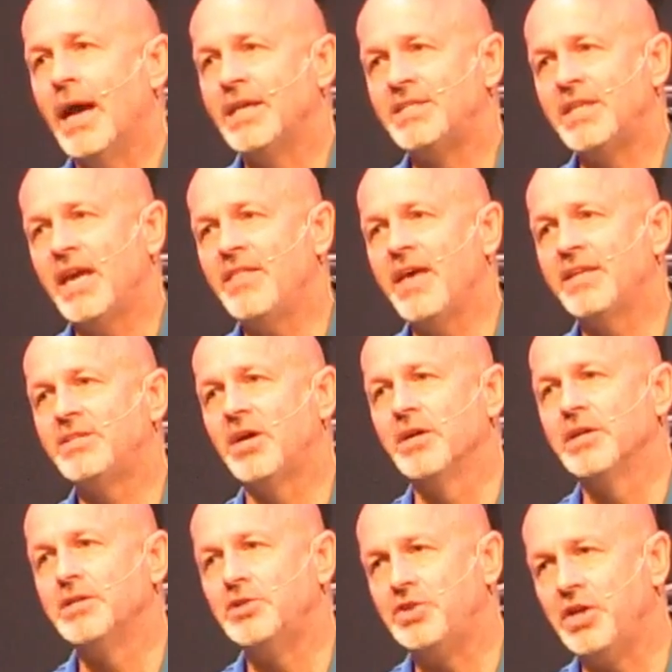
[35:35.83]
I say that
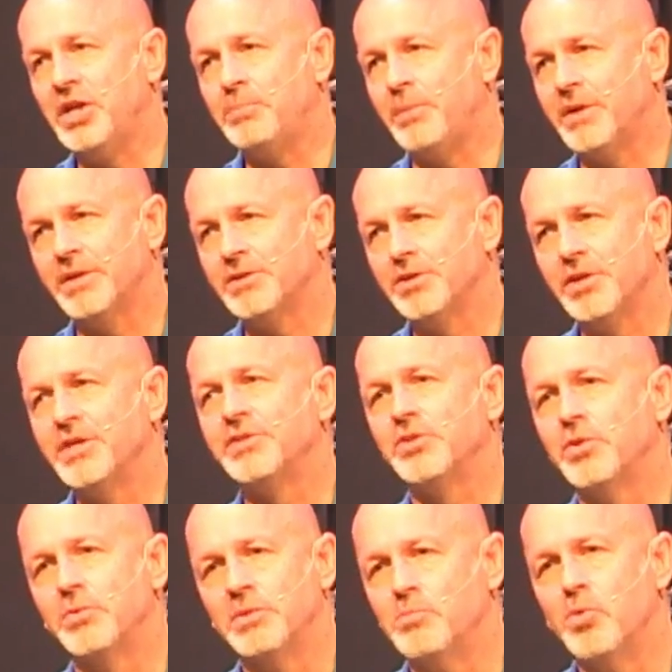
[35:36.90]
tongue-in-cheek because there is
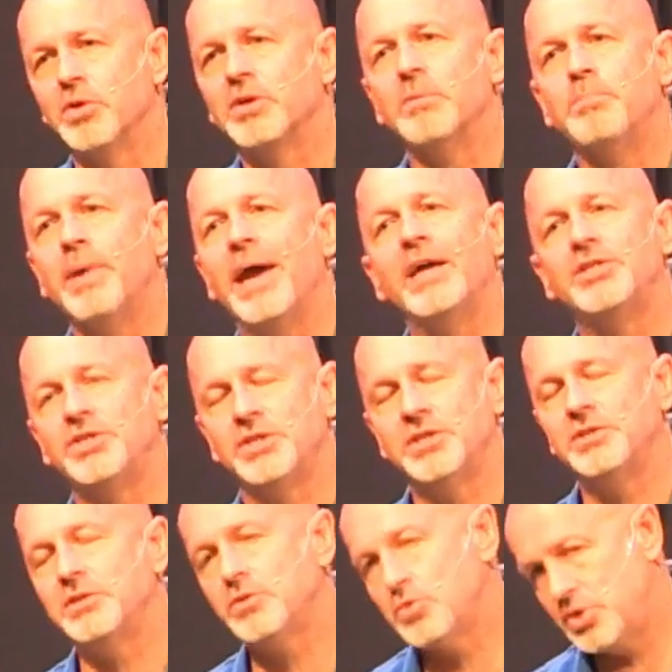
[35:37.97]
no one more
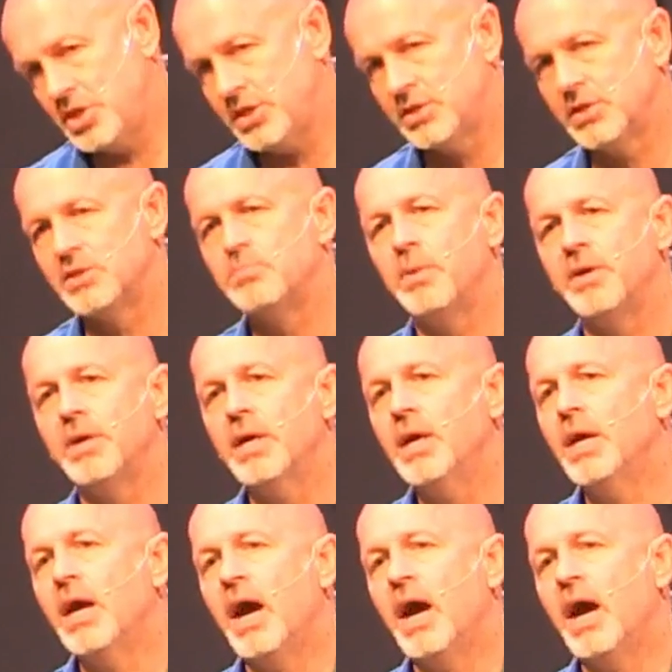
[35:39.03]
compassionate than Jesus, but